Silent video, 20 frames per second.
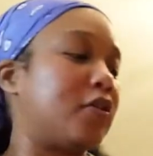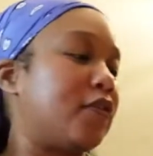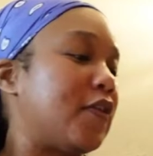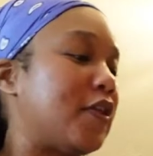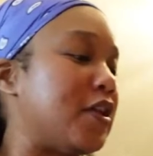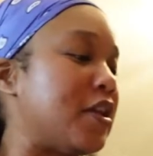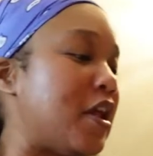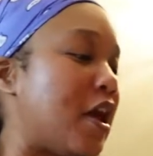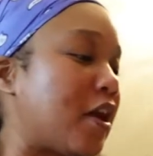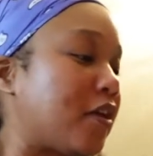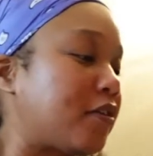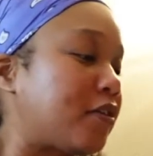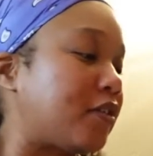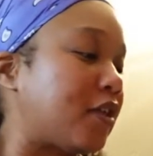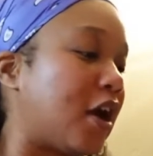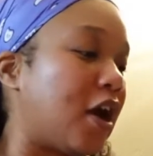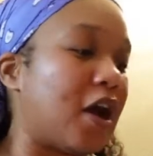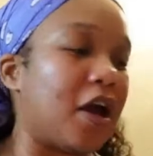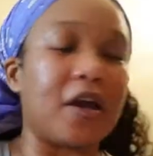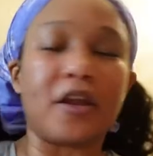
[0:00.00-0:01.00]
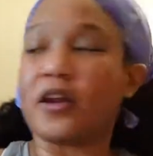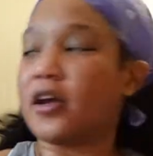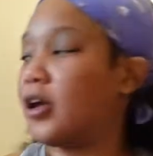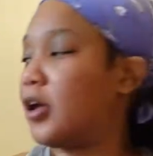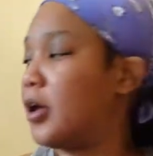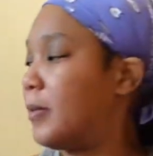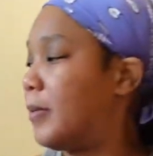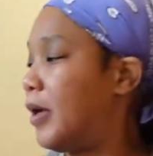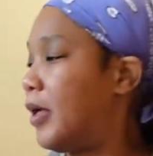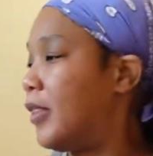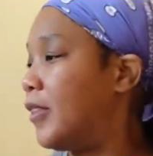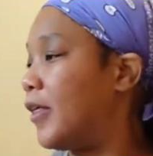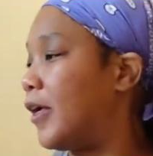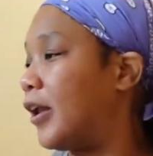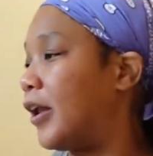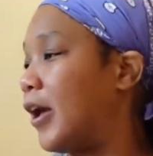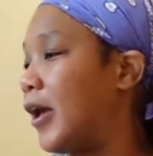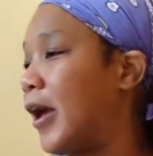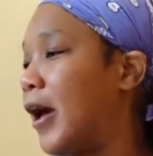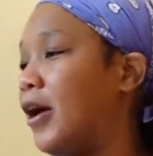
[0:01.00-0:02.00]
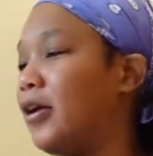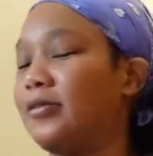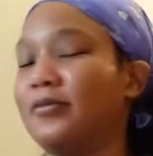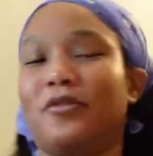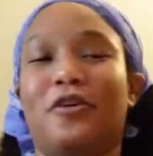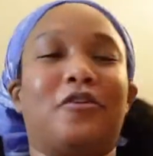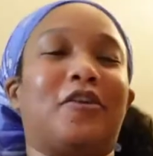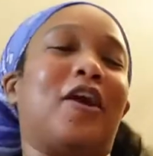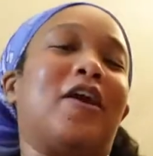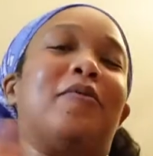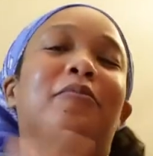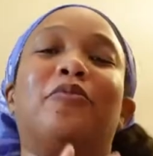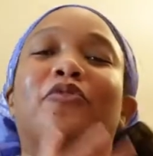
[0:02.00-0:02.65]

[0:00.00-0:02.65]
the next item that I, okay,